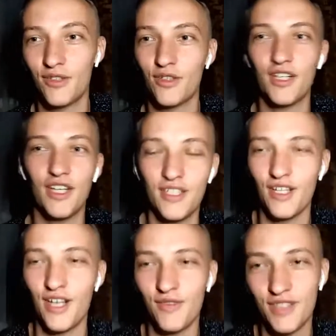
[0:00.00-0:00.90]
okay, in
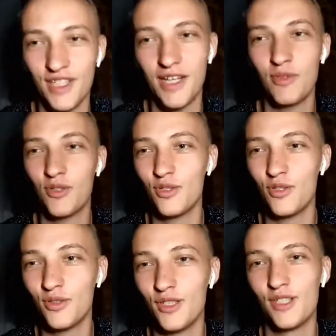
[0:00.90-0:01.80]
halftime you
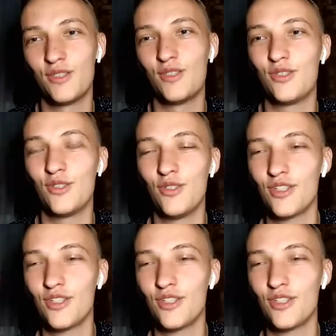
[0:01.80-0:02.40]
go to talk,